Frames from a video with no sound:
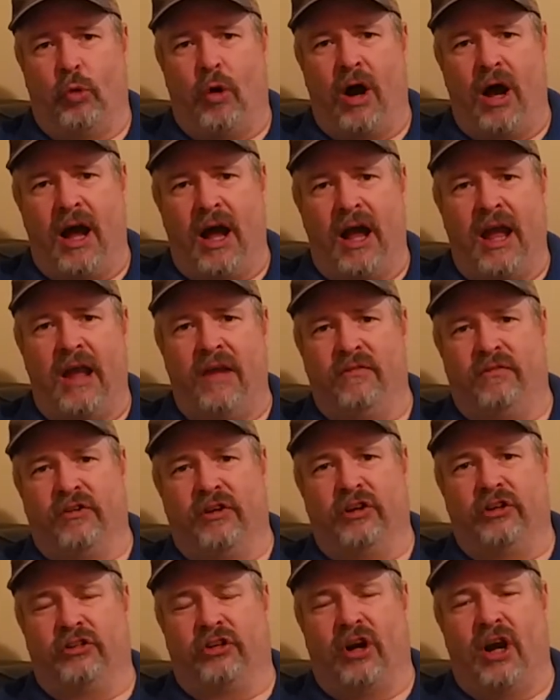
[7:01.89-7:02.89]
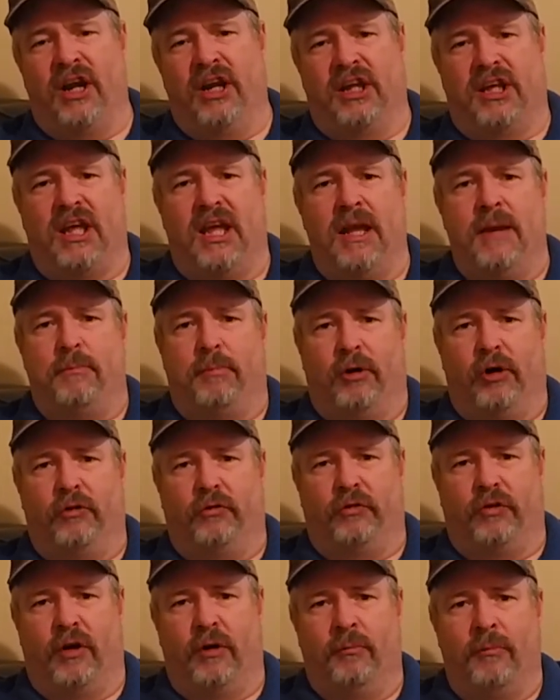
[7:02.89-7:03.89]
wife and trying to keep her
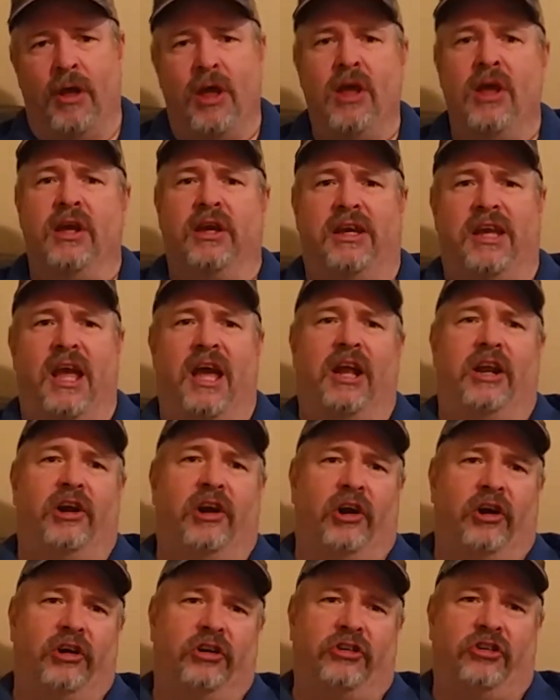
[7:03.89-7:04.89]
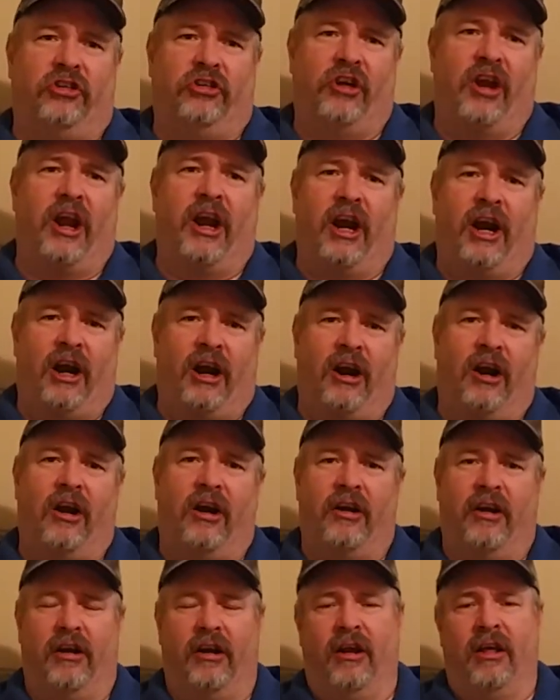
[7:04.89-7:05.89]
from getting her
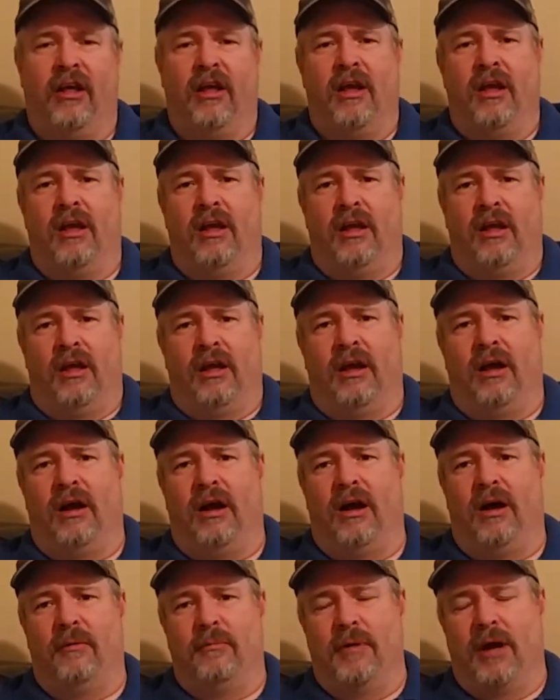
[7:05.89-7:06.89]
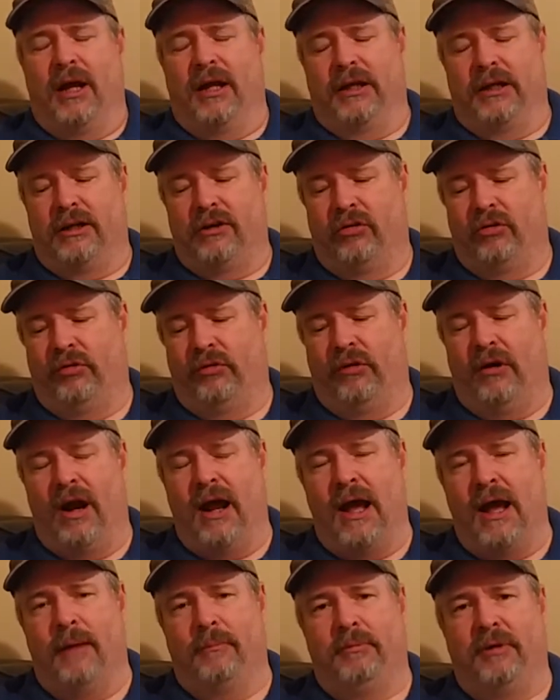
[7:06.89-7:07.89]
share, and Oh my
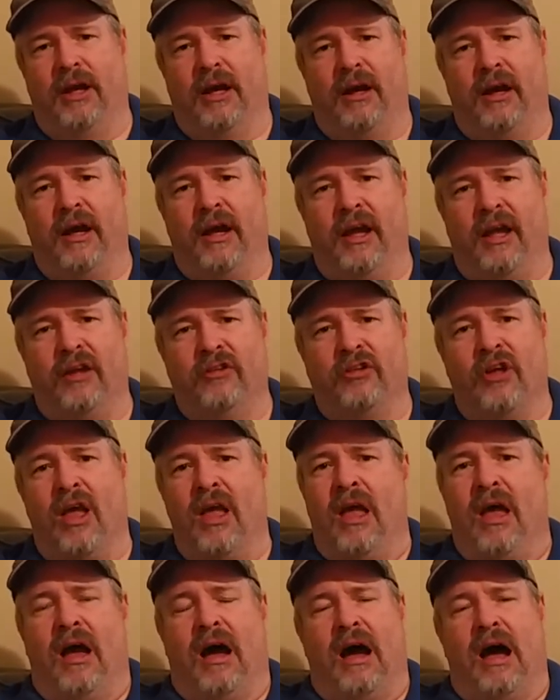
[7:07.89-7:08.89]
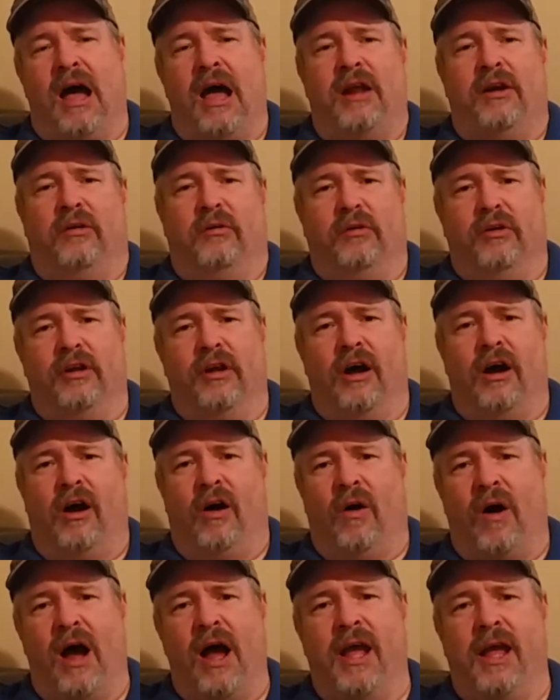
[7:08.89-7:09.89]
crap, guys. I don't
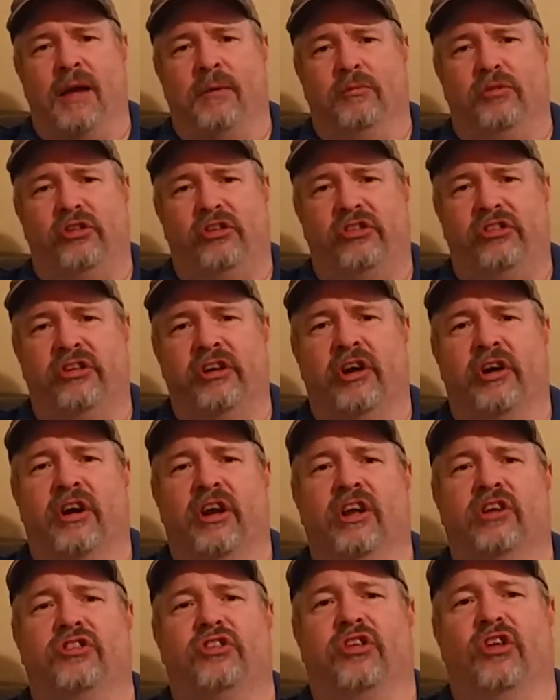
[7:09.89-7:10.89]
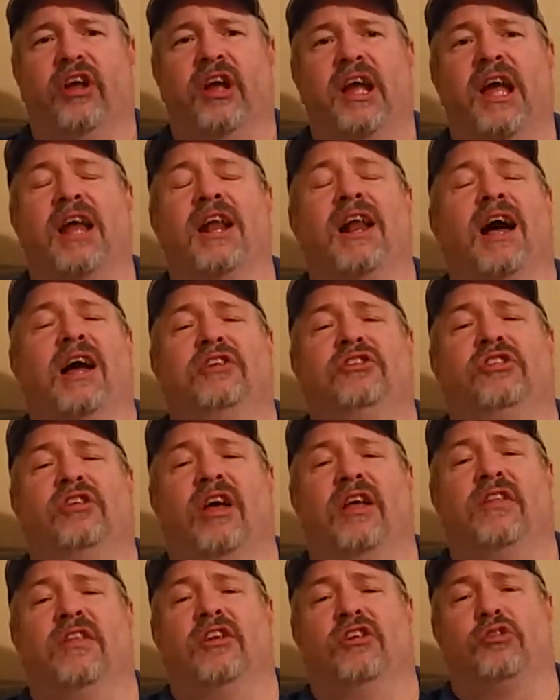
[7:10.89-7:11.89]
know. I am seriously, and I
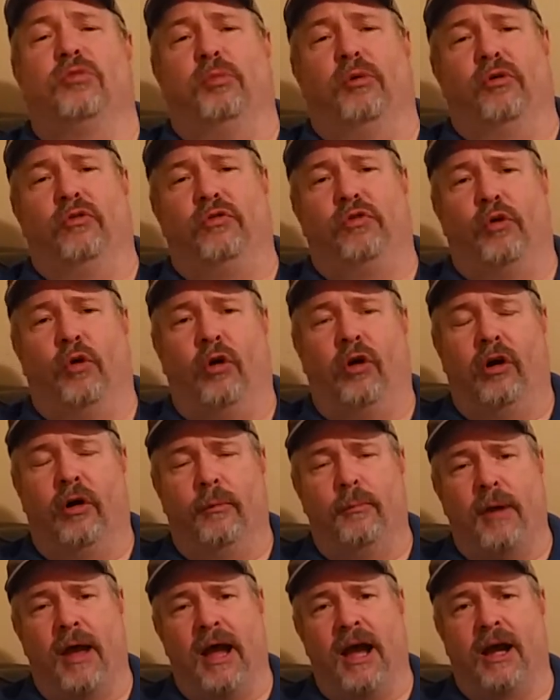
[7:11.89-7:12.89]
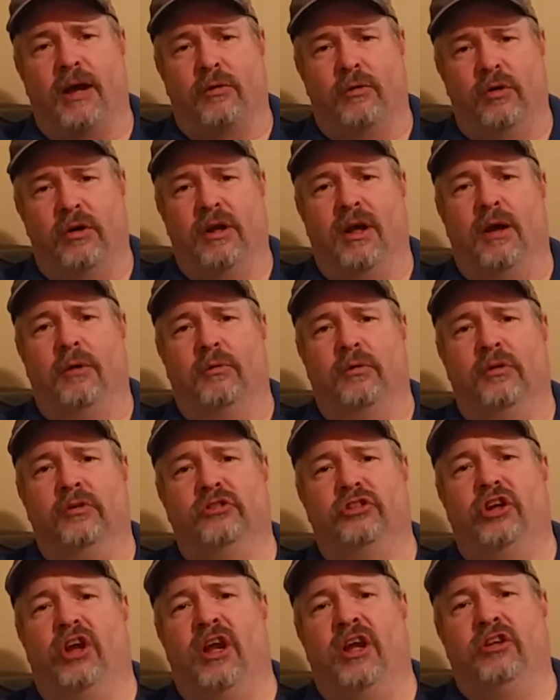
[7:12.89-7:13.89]
said this before back when I
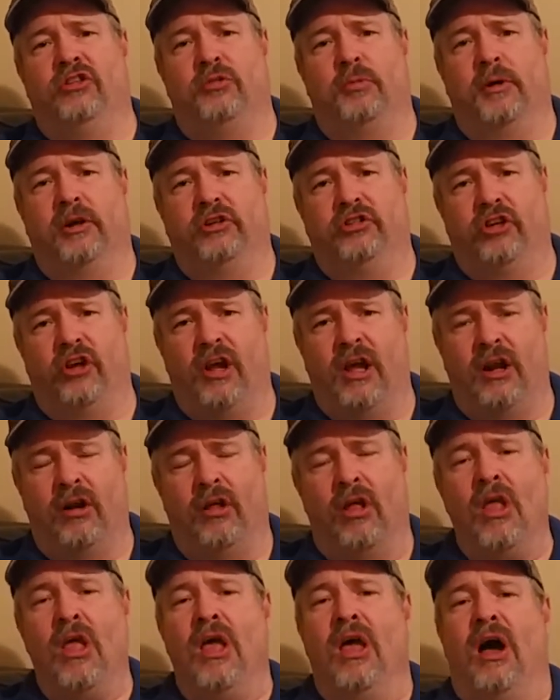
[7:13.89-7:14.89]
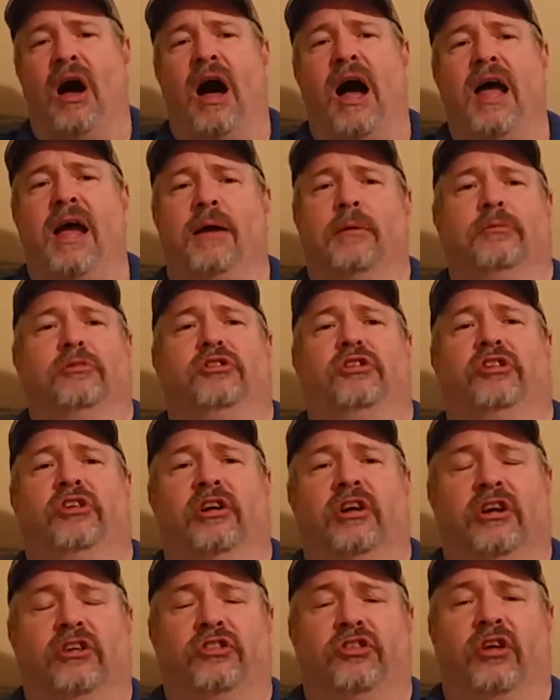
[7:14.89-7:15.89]
changed my channel, I am
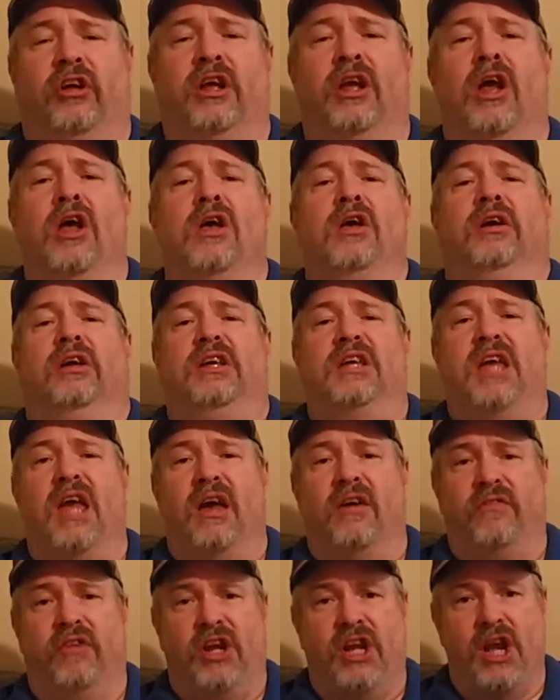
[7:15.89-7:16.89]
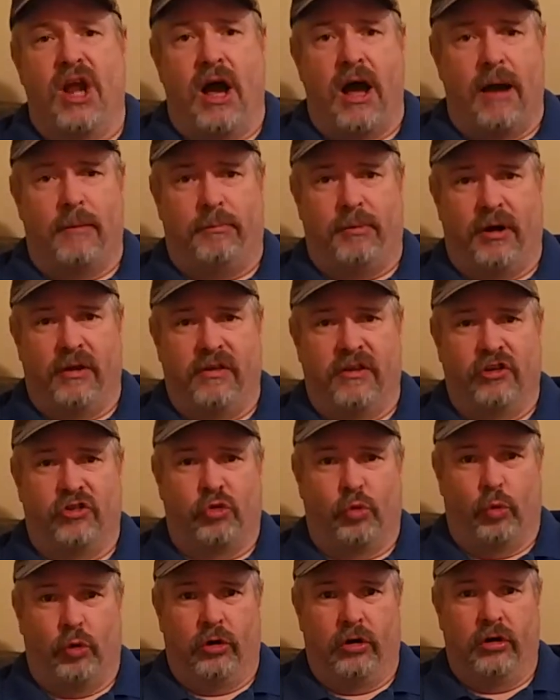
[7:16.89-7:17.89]
seriously giving up on
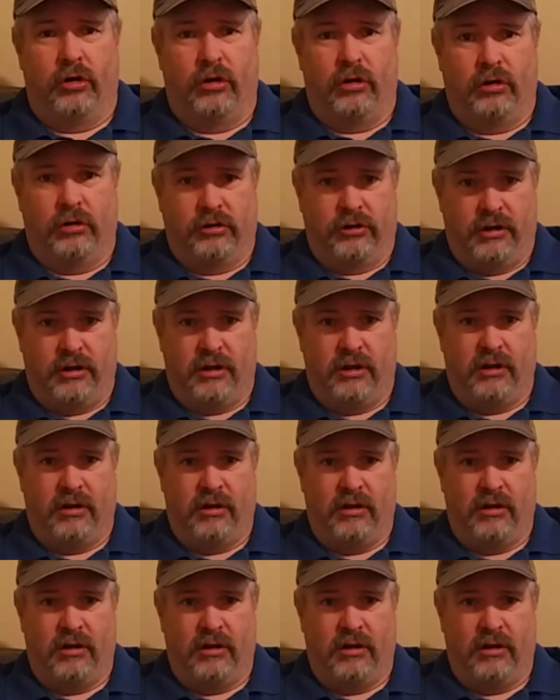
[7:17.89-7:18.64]
this world.